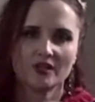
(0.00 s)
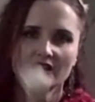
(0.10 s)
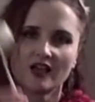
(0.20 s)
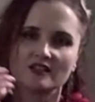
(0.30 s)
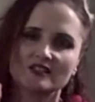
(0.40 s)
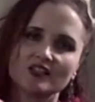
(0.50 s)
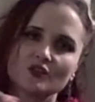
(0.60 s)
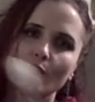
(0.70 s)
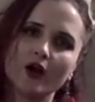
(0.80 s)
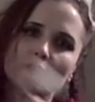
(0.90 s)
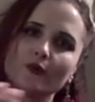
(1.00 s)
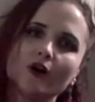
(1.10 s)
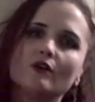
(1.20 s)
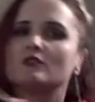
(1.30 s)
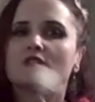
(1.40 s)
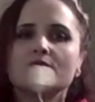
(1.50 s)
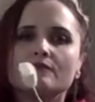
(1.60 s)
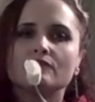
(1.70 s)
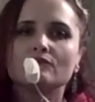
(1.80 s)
But yes, it's a white rose.